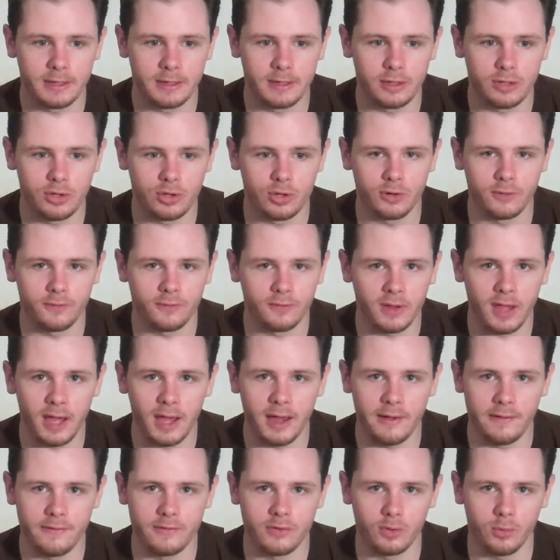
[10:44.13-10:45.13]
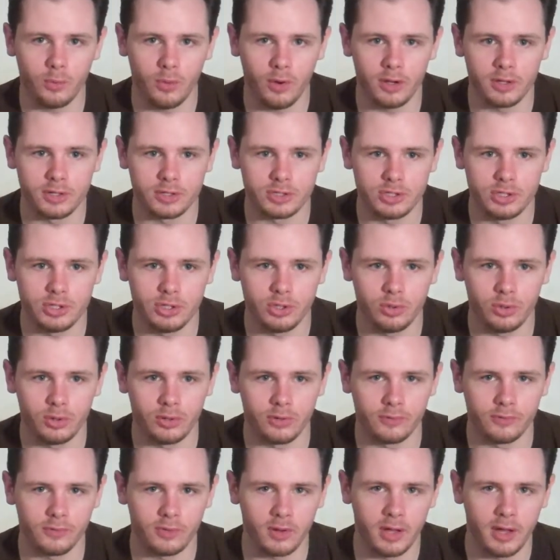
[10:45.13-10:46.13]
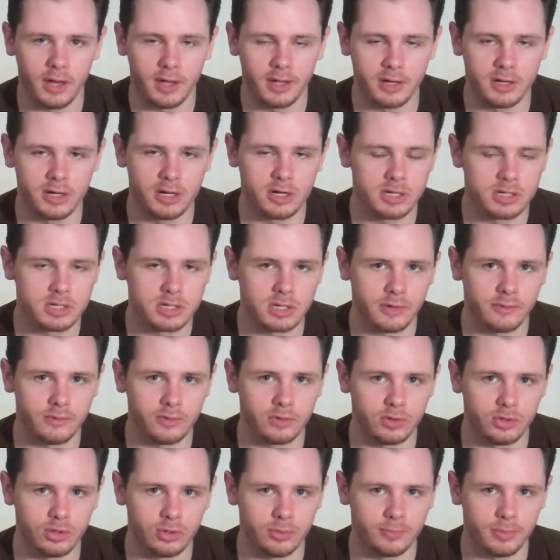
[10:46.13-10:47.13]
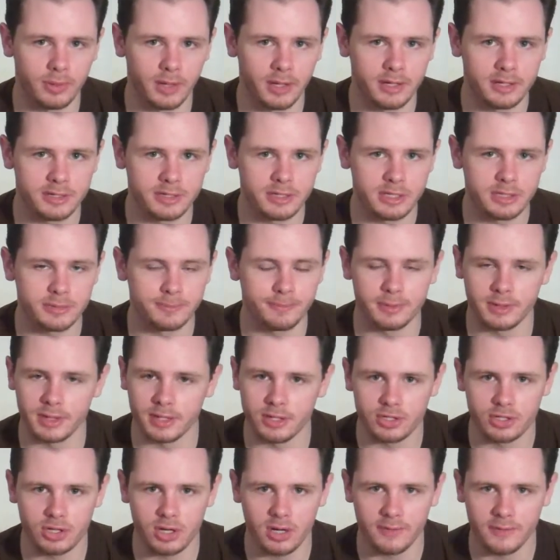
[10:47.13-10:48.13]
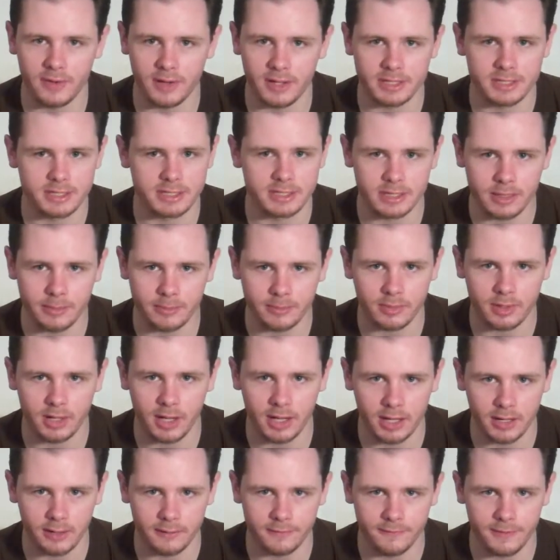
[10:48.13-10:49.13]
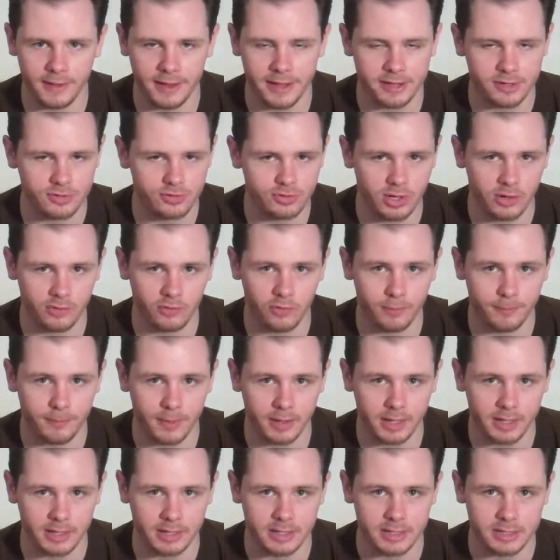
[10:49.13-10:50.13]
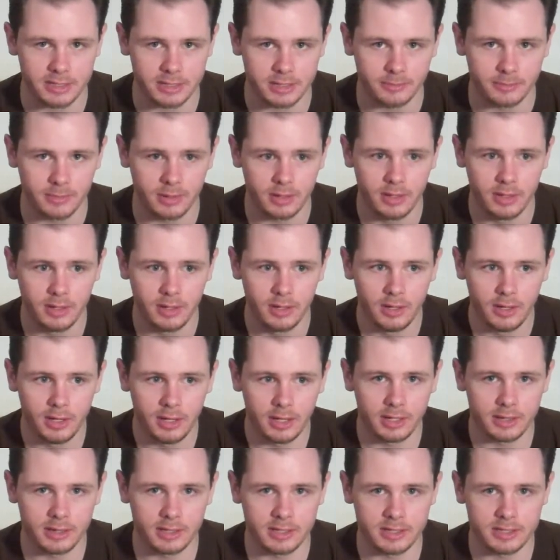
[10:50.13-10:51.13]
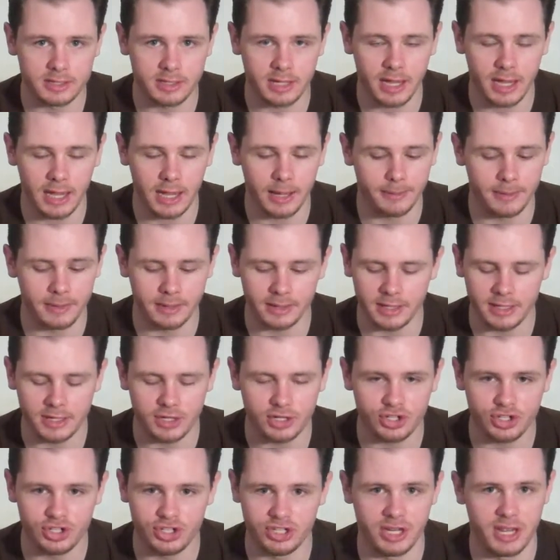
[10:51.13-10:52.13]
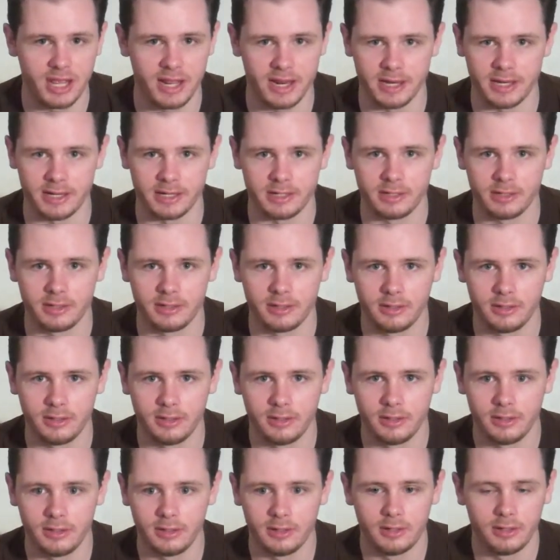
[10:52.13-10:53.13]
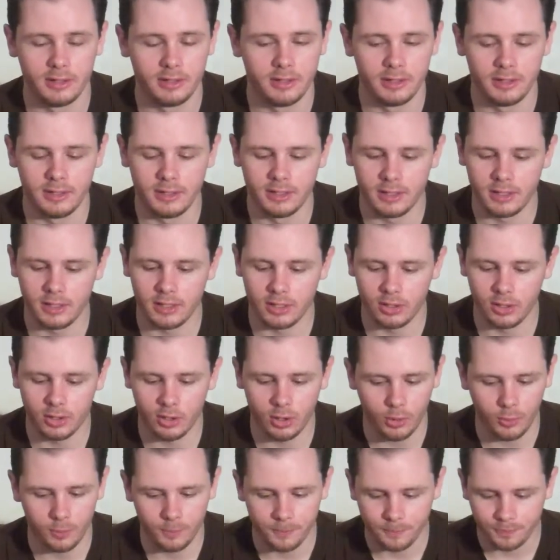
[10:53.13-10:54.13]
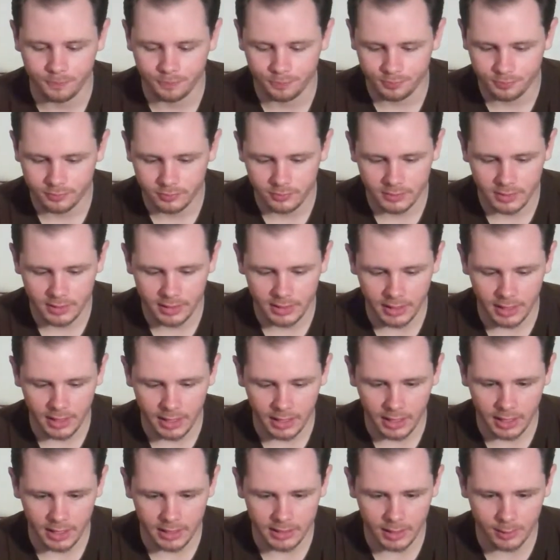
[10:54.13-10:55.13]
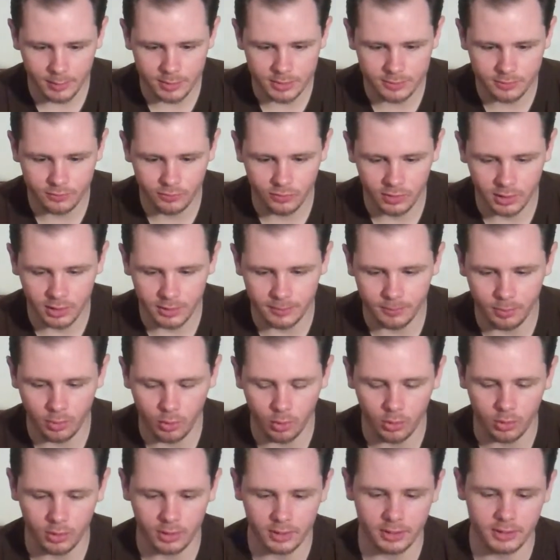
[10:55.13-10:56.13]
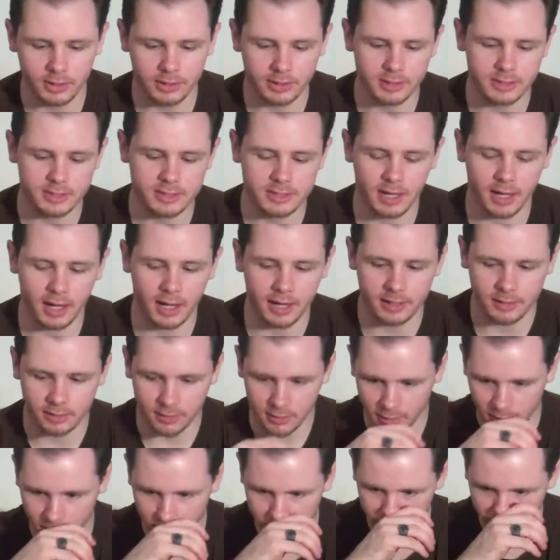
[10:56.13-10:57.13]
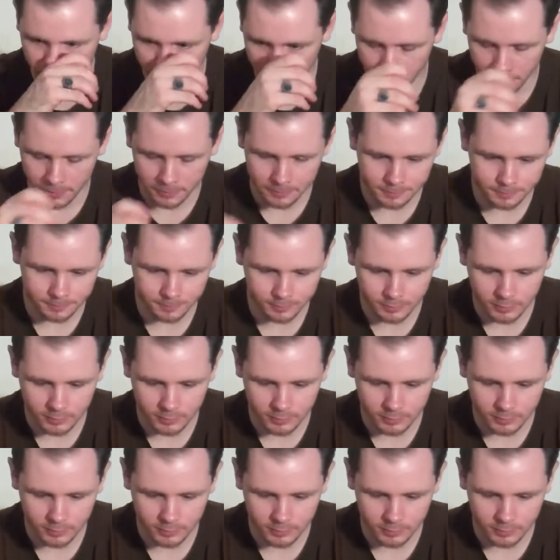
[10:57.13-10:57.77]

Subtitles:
you can fly if you want to and fly to discover new places, but they should have had some kind of fast travel mechanism in this game, and they just didn't. You know, that was really poorly designed on their part.